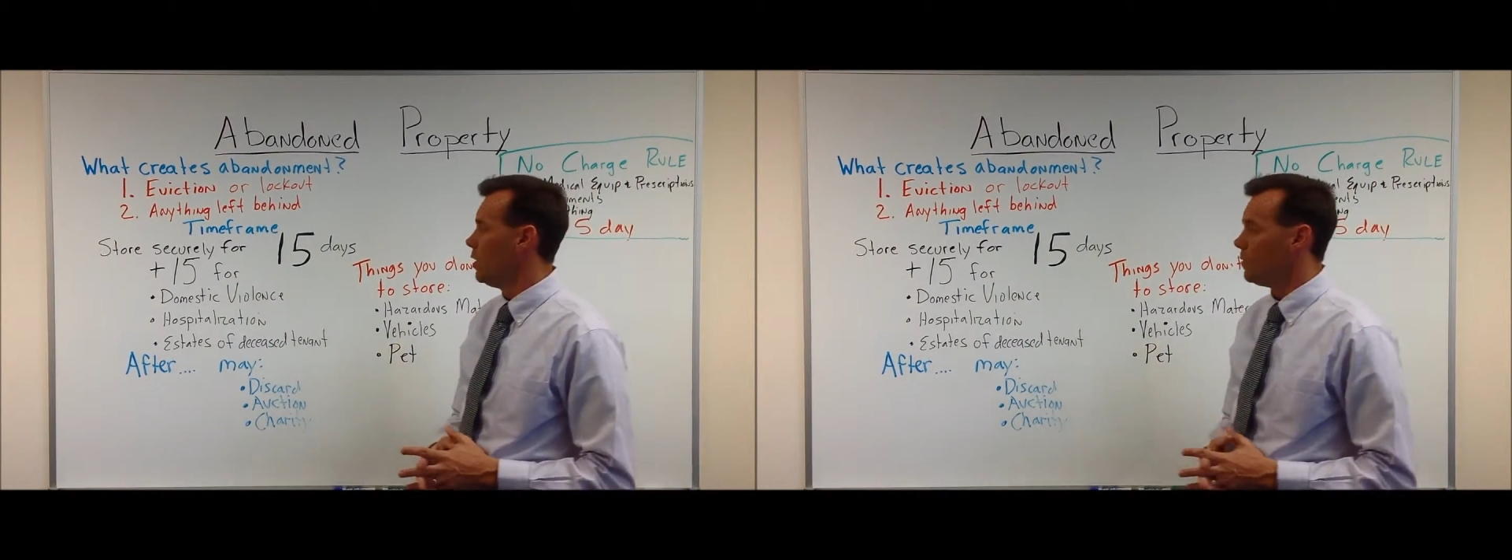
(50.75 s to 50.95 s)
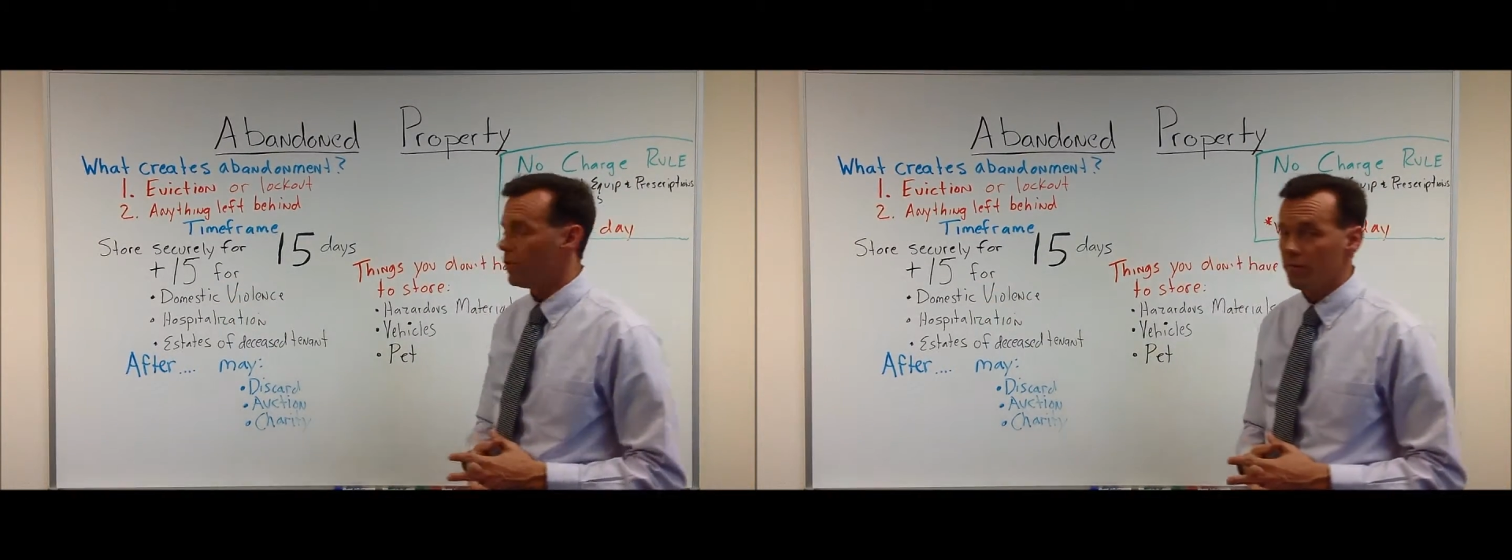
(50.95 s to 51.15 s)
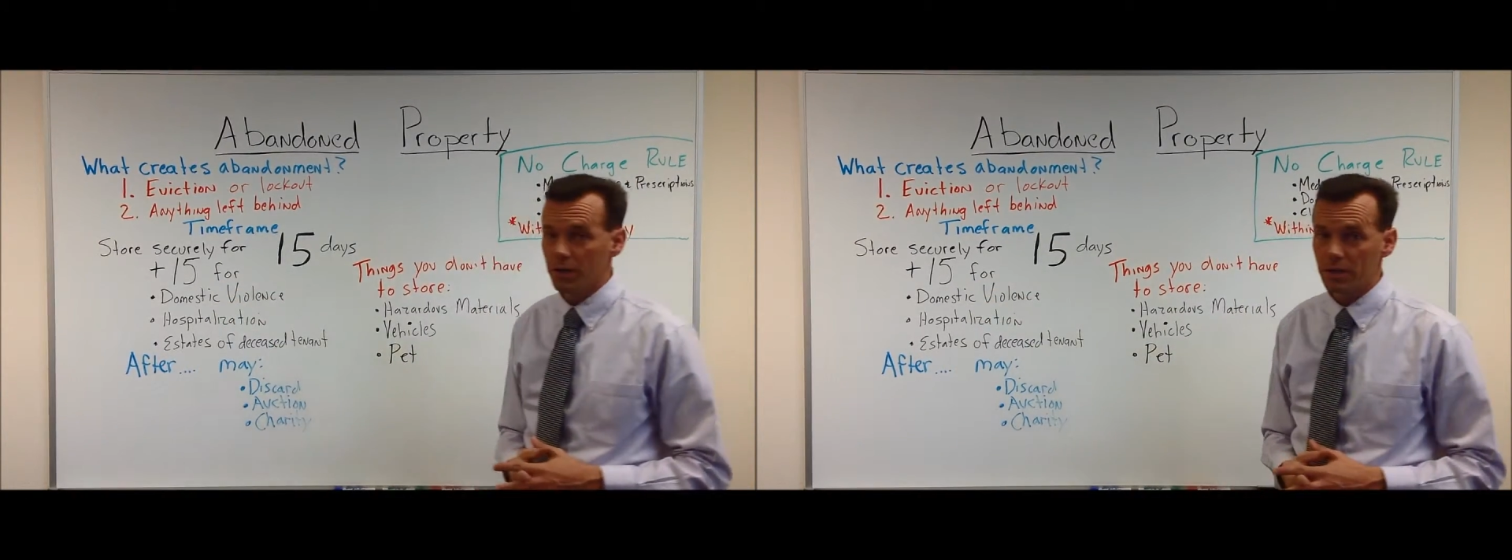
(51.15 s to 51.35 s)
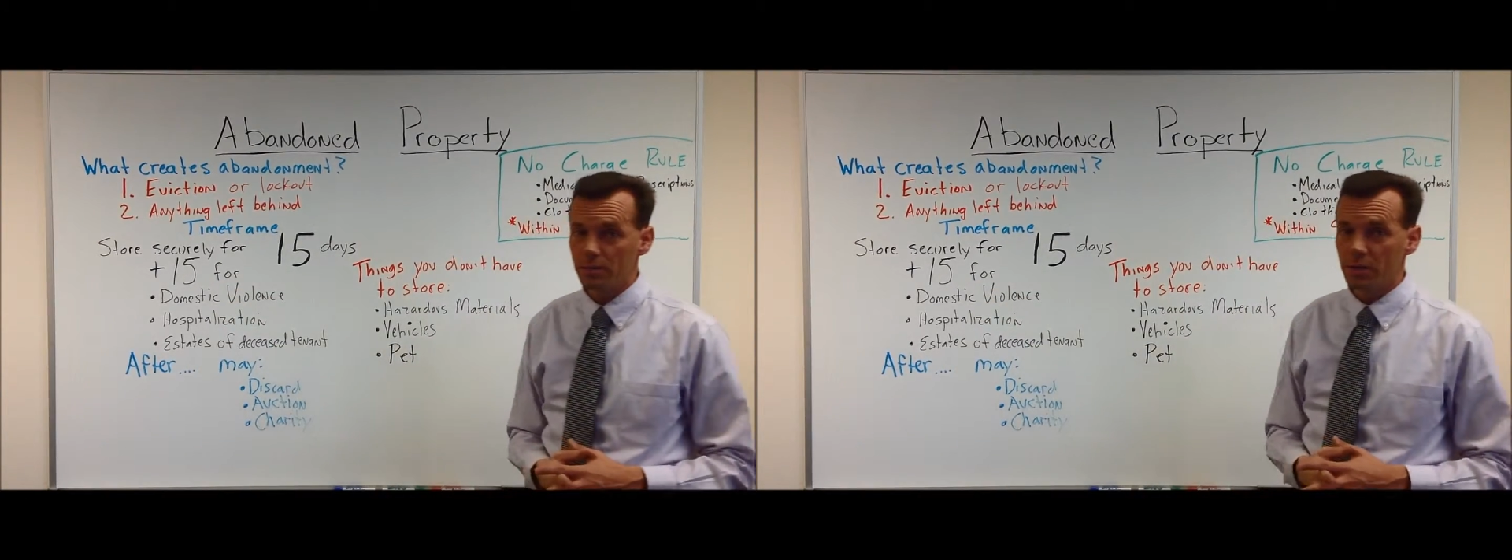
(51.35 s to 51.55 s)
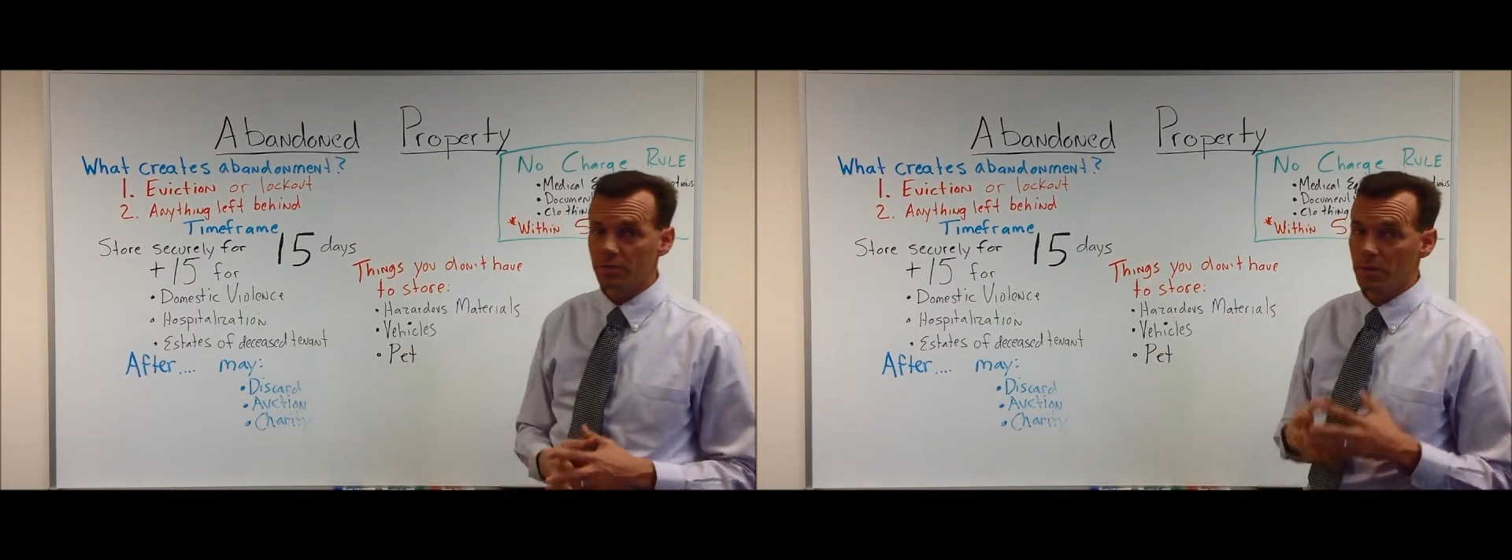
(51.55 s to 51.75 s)
for
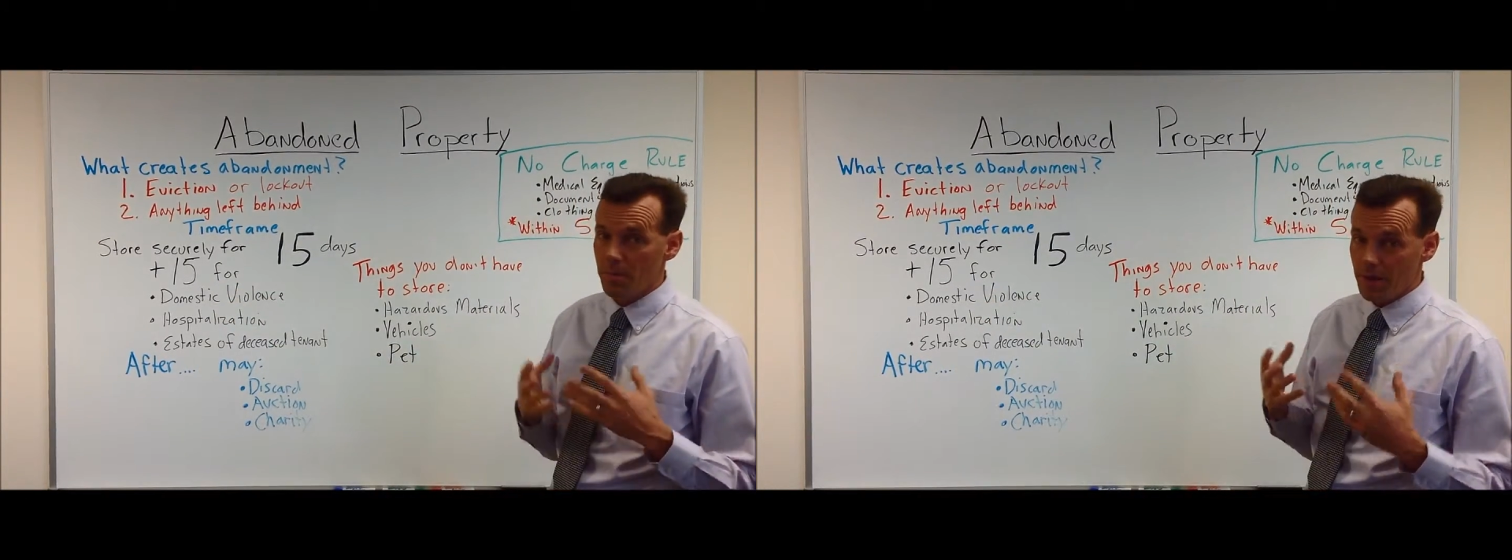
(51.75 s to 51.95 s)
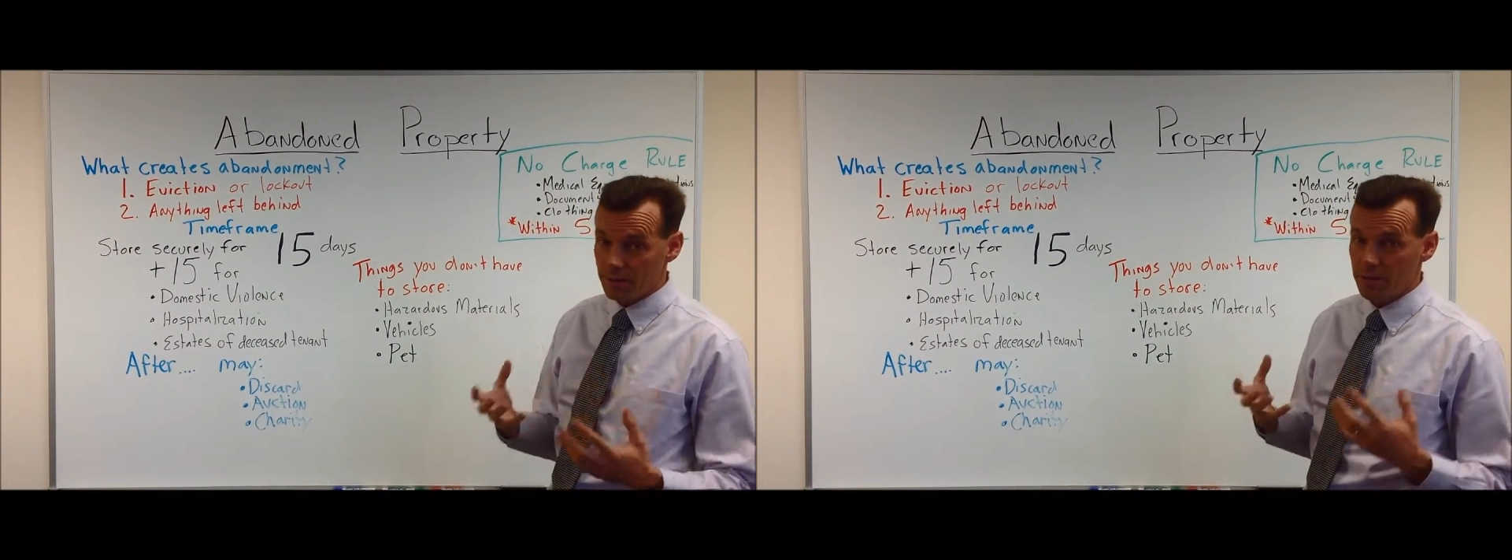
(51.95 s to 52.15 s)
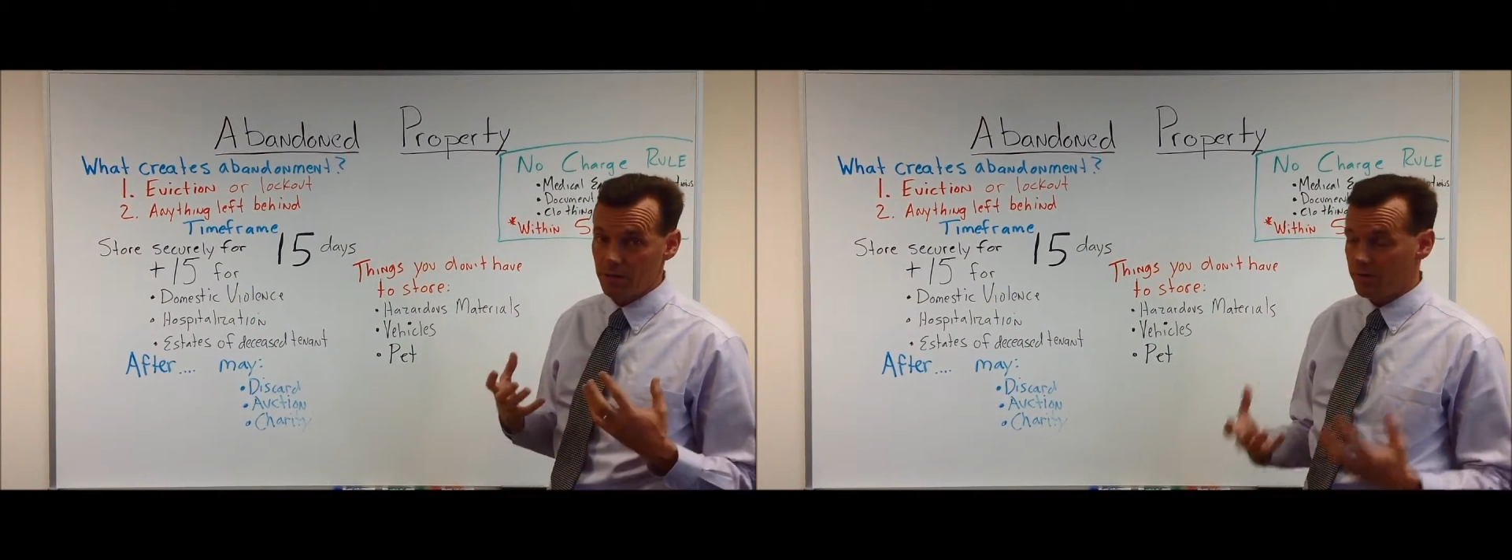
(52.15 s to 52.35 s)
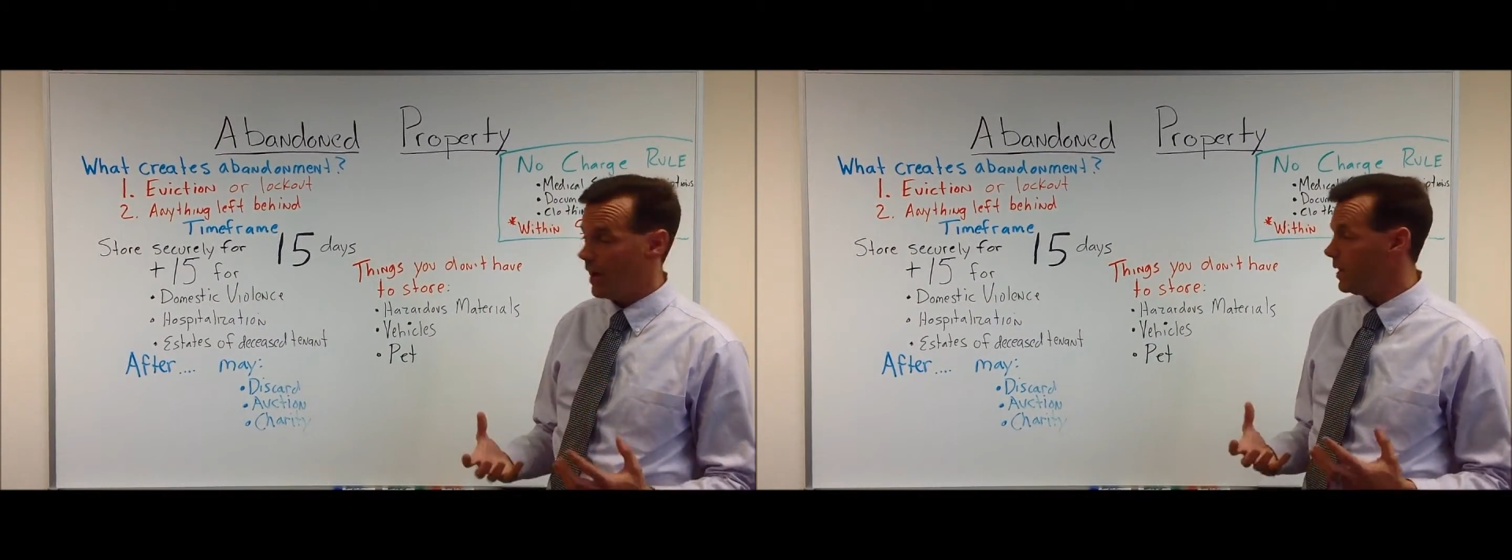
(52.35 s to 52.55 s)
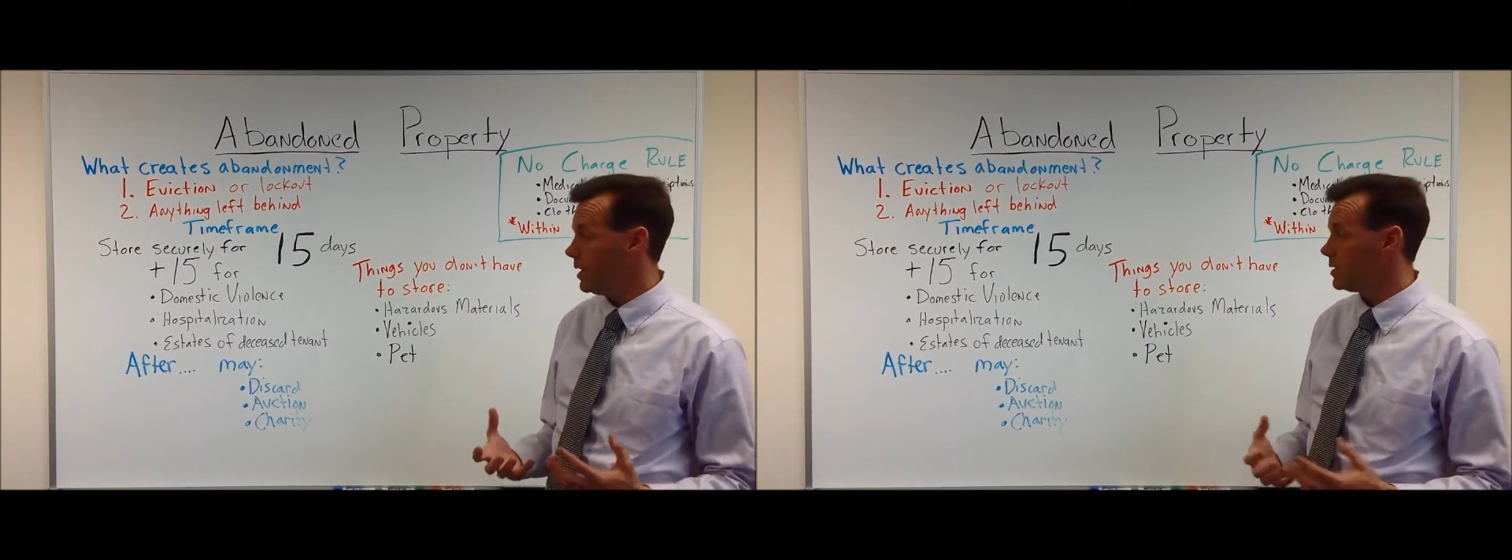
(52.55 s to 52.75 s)
victims of domestic
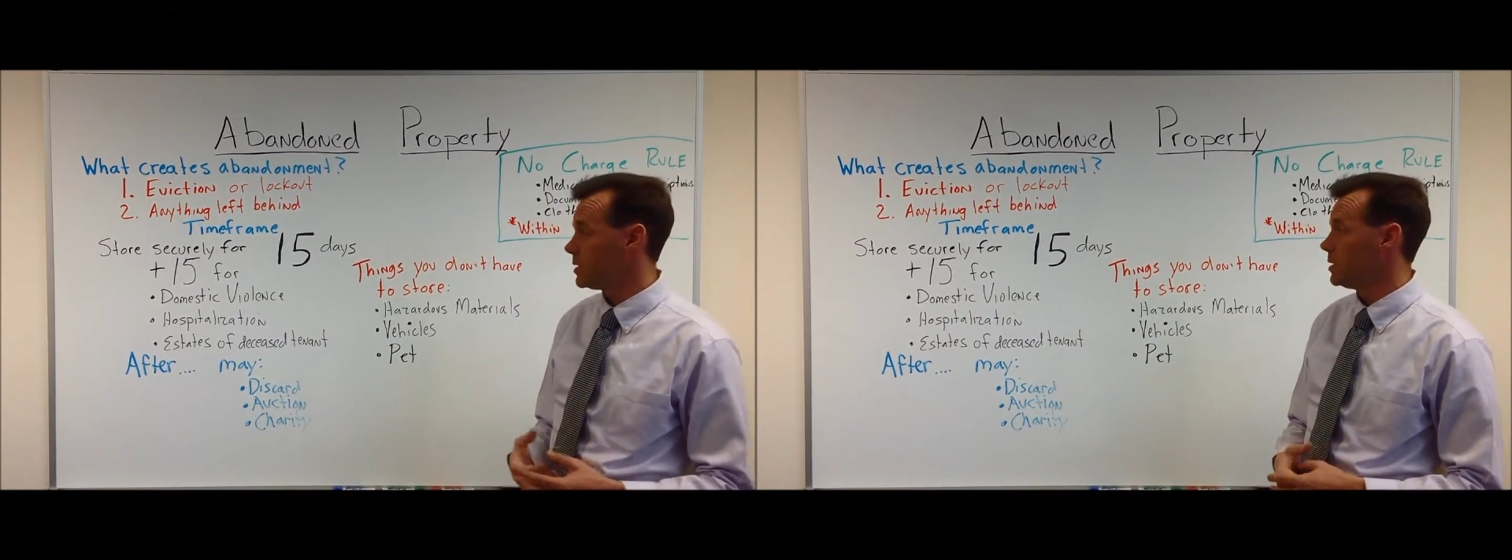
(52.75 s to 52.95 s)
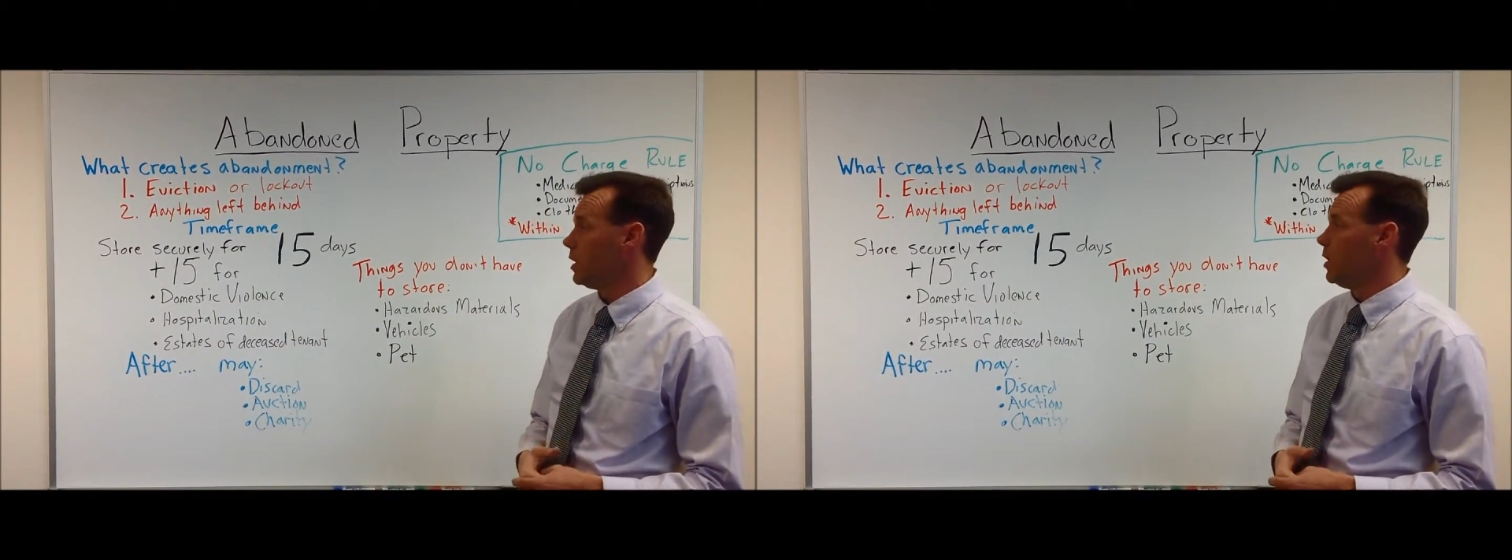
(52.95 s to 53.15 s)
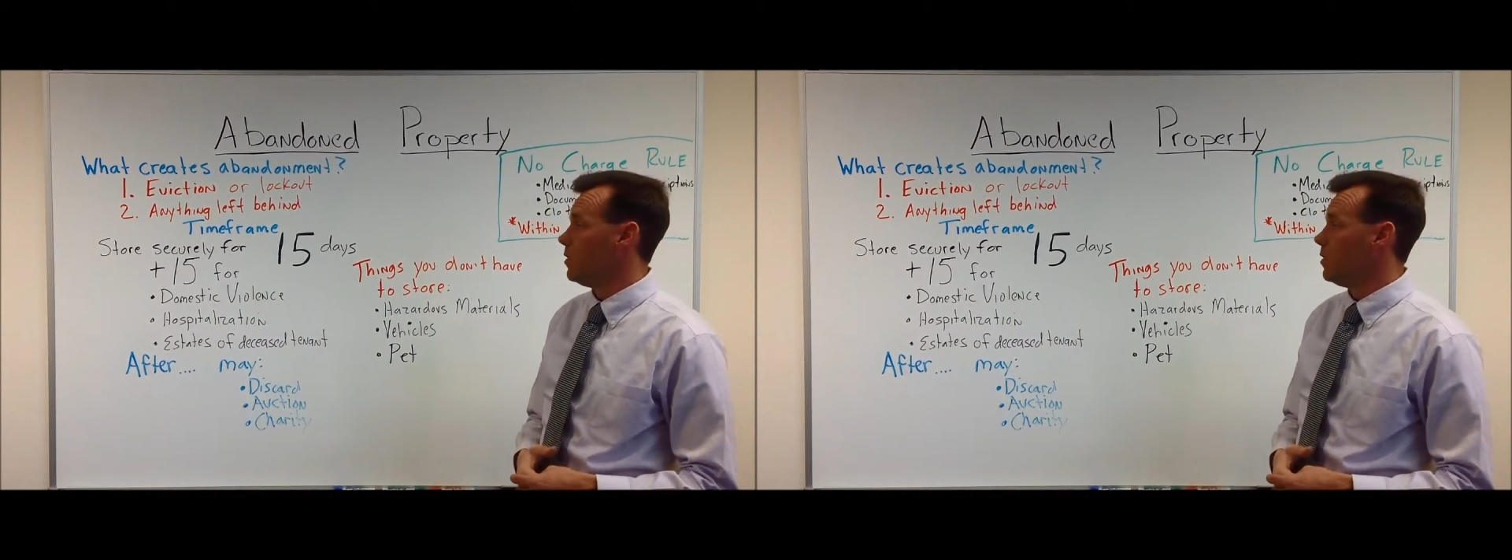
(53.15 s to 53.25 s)
violence,